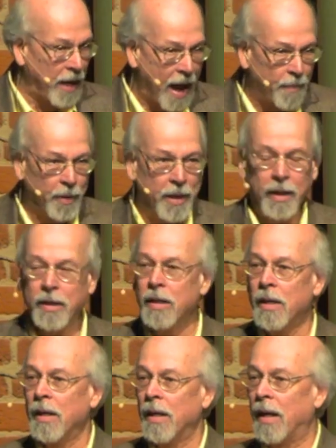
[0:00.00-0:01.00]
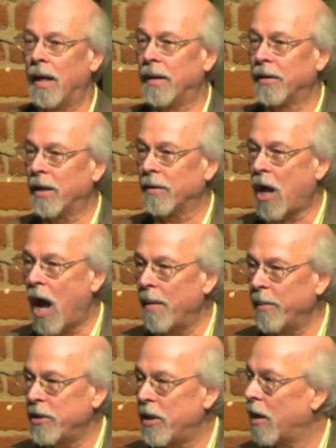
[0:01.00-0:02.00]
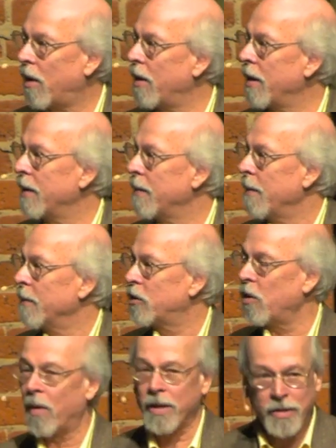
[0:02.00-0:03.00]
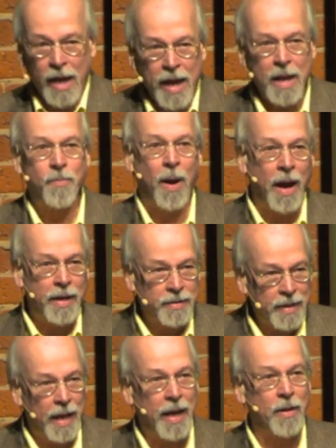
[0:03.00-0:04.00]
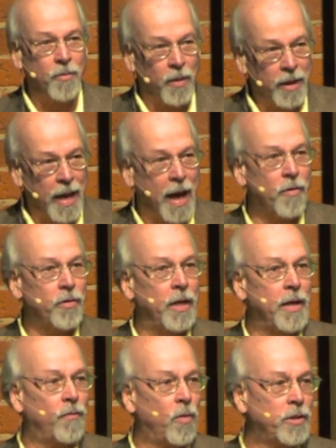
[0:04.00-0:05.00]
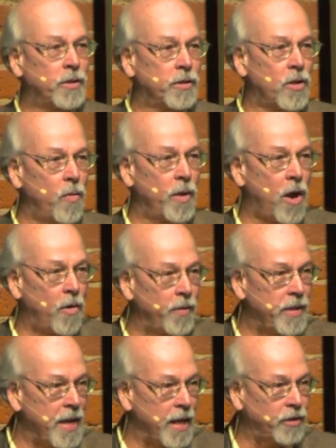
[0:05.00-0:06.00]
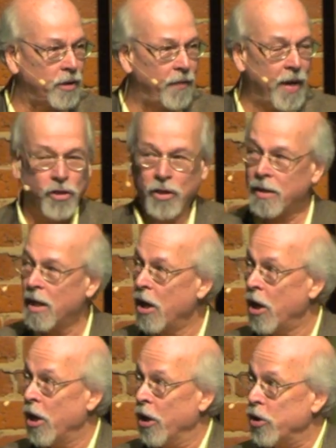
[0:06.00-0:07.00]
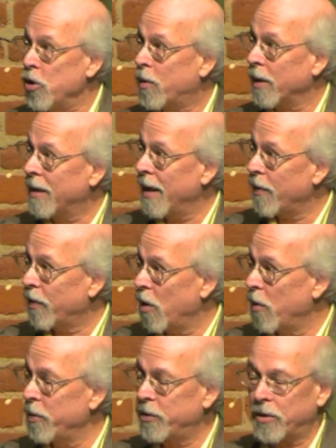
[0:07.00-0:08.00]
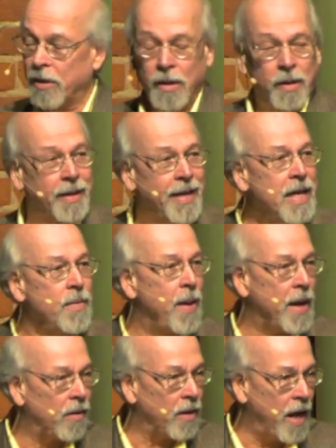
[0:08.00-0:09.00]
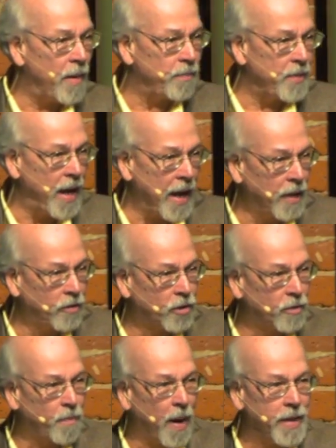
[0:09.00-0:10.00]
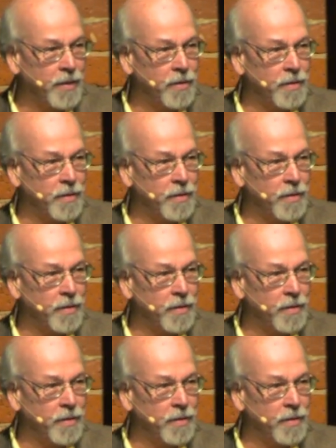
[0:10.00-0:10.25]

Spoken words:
happening, a little commentary, so a day-by-day recounting of what's going on with the excavation. You can get those email updates by